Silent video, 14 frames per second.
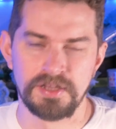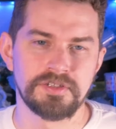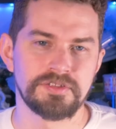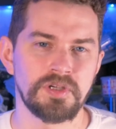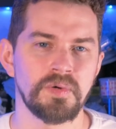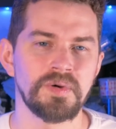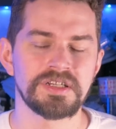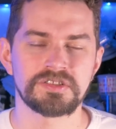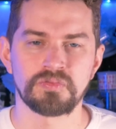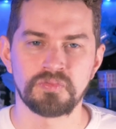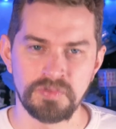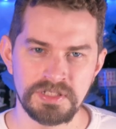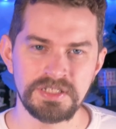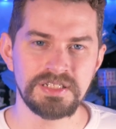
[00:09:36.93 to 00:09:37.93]
So it's a
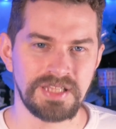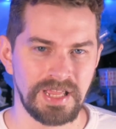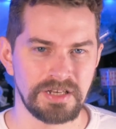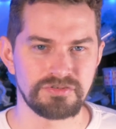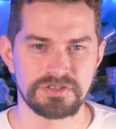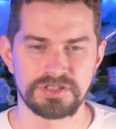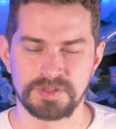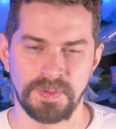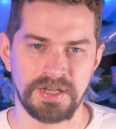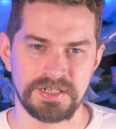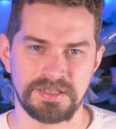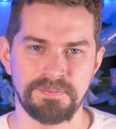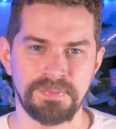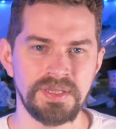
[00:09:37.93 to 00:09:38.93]
really dangerous
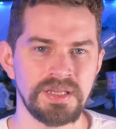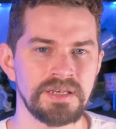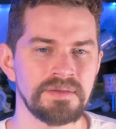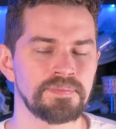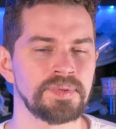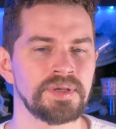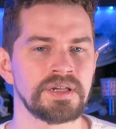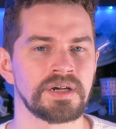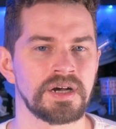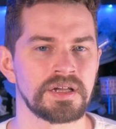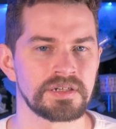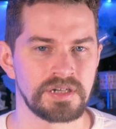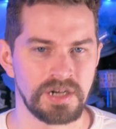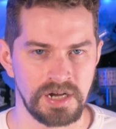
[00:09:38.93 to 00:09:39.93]
spot to be in, being
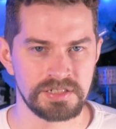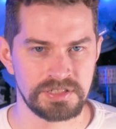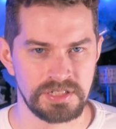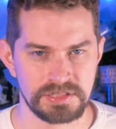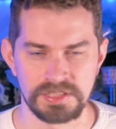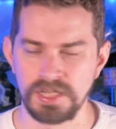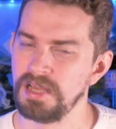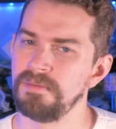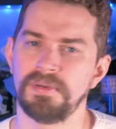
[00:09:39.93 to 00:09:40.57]
unconscious,